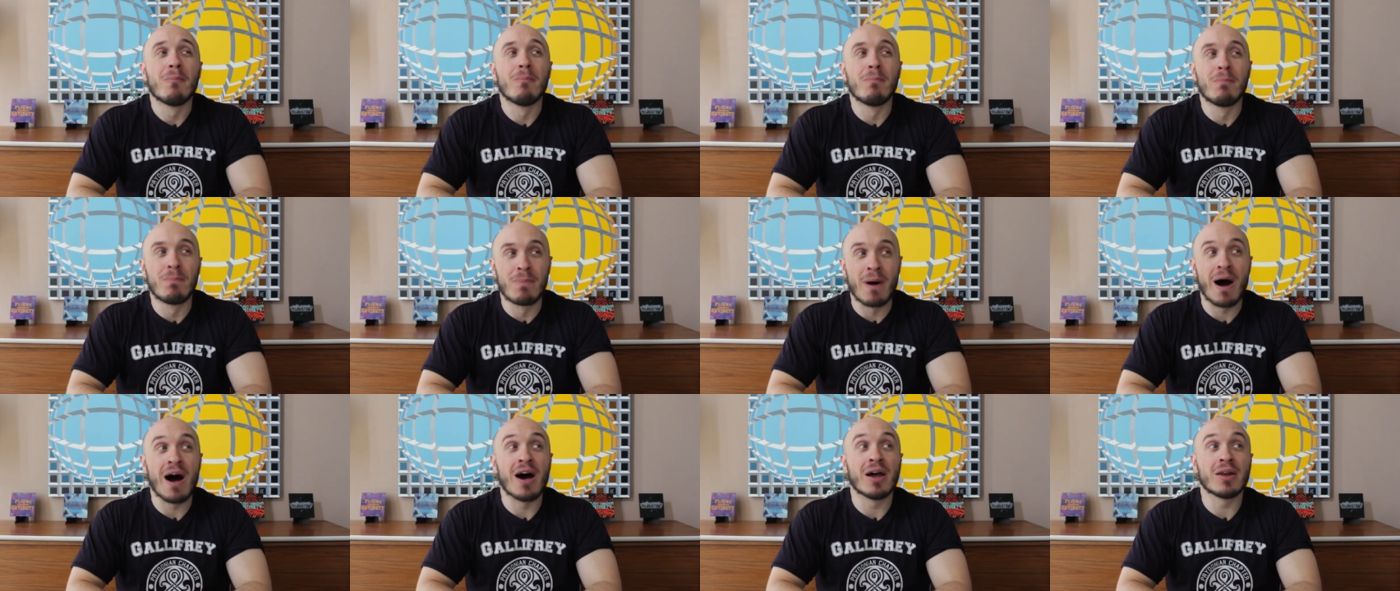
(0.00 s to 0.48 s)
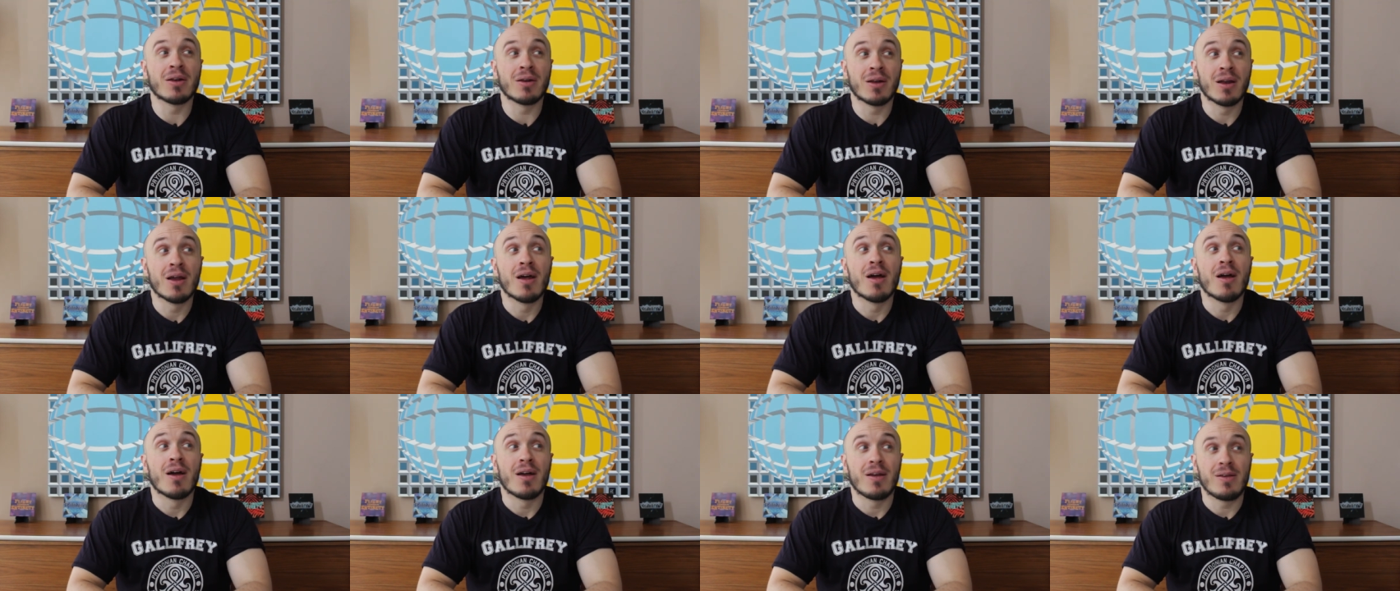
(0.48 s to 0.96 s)
but
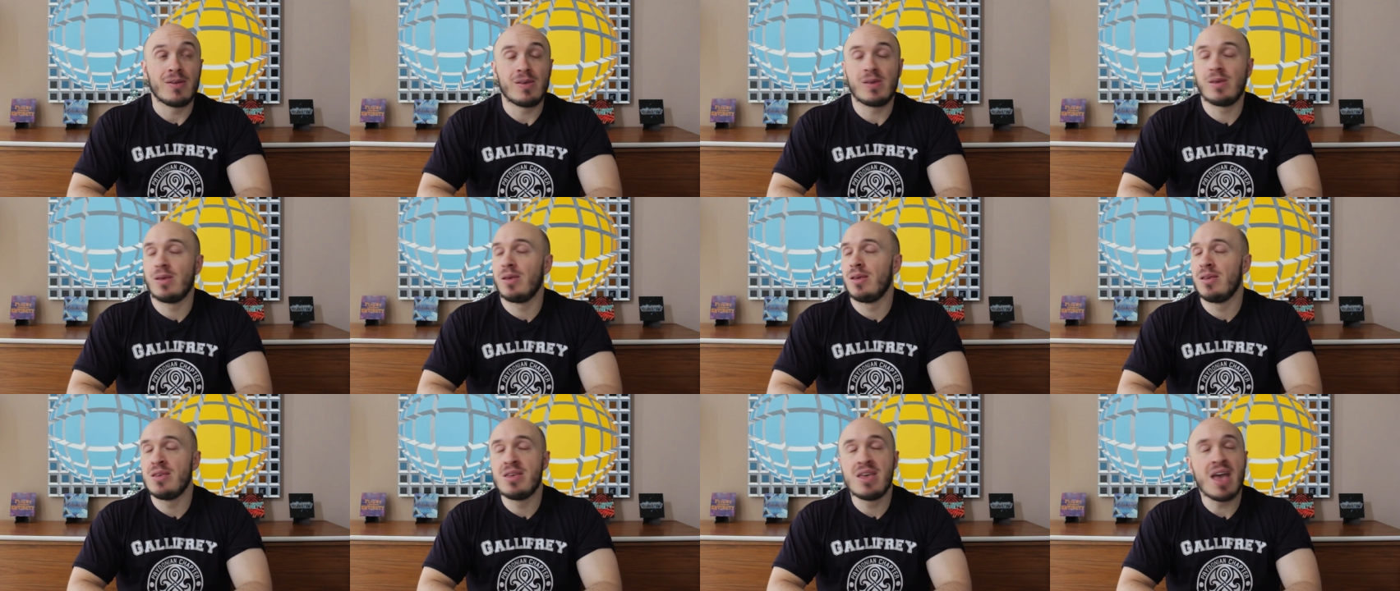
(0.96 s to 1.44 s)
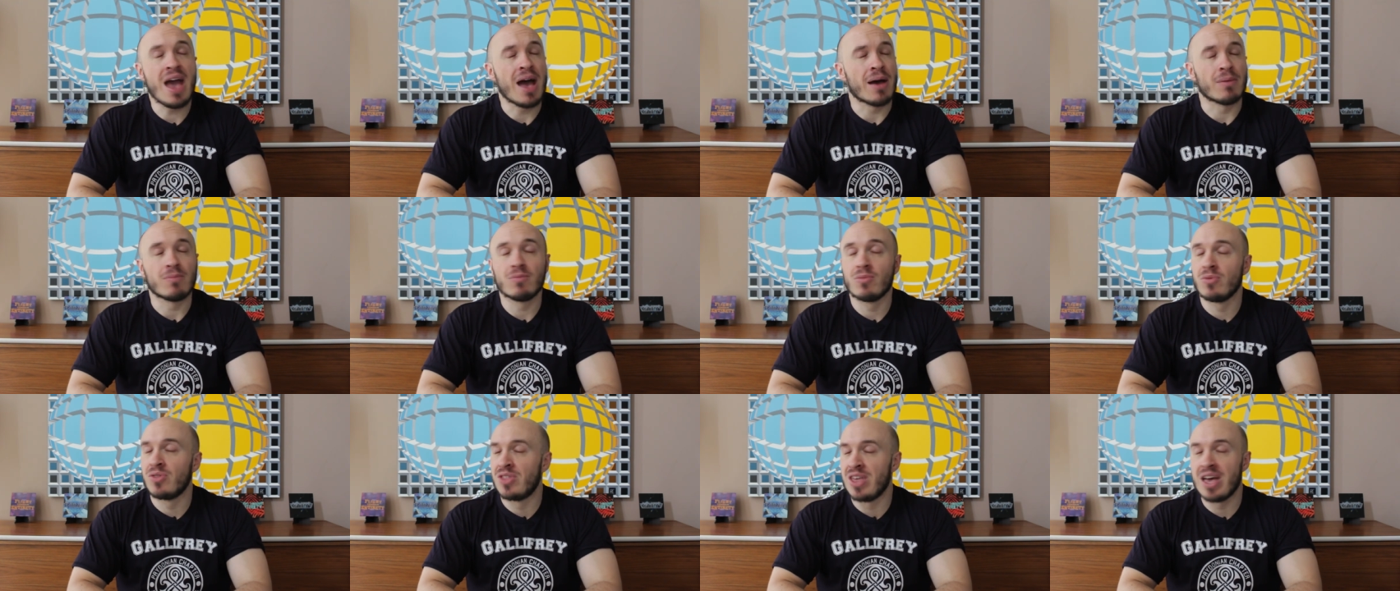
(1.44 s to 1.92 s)

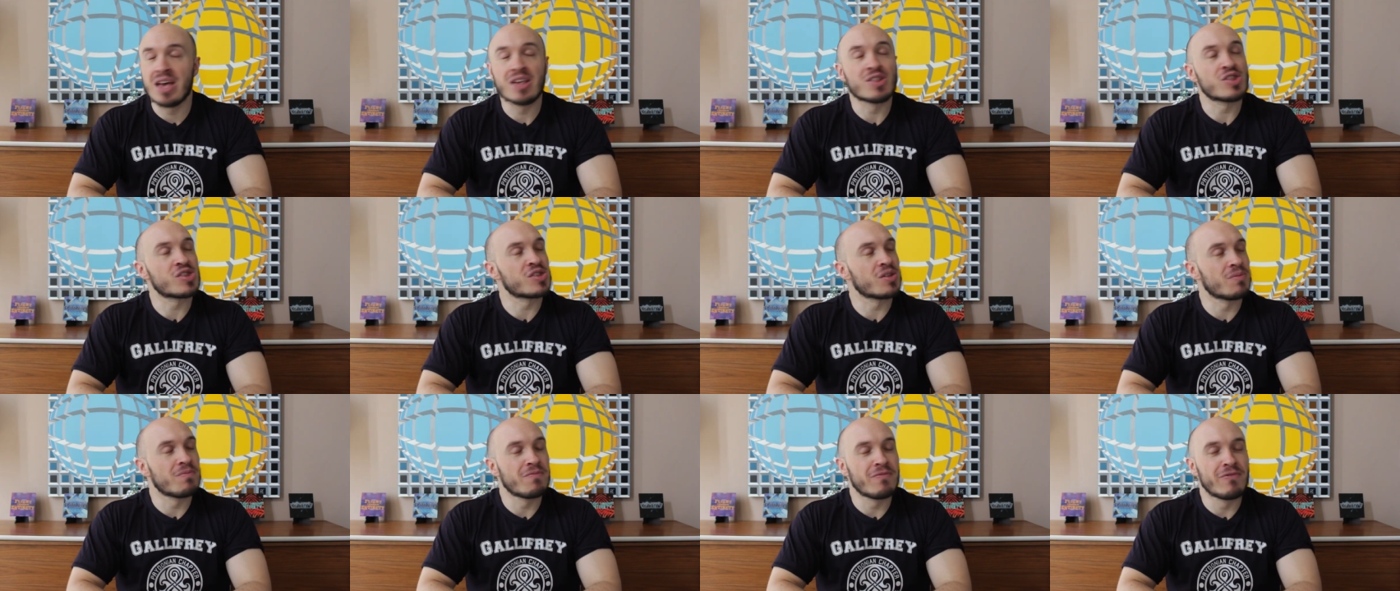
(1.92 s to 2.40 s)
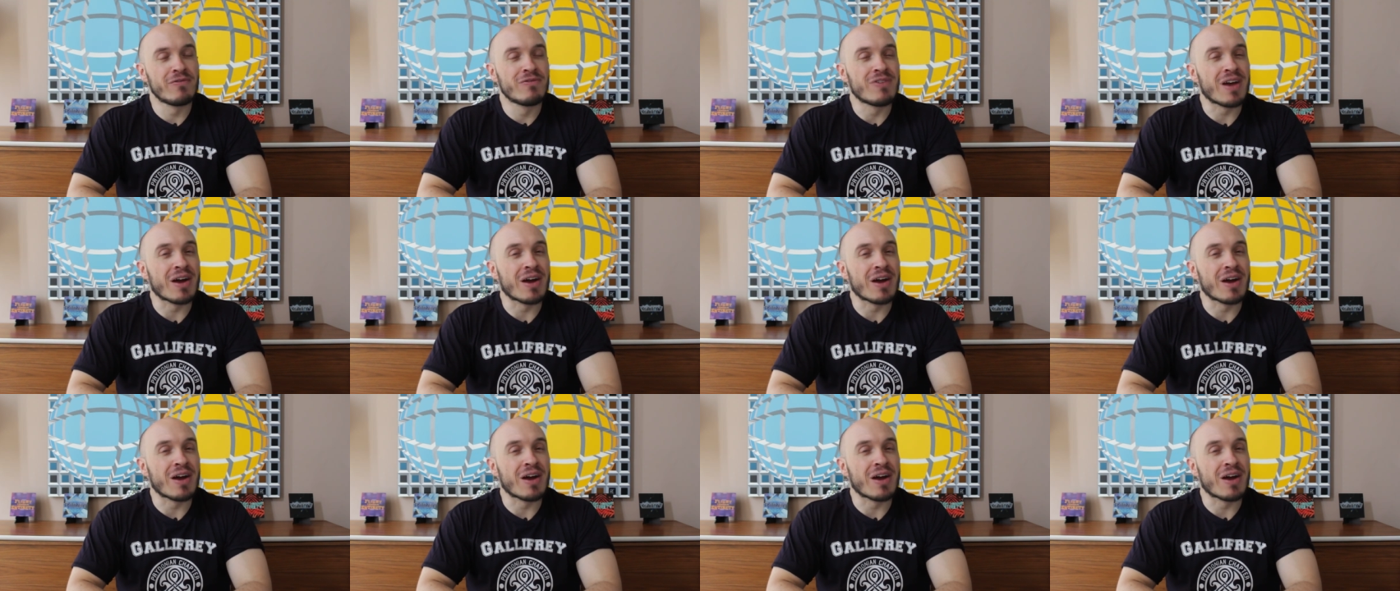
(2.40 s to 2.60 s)
yeah, there's some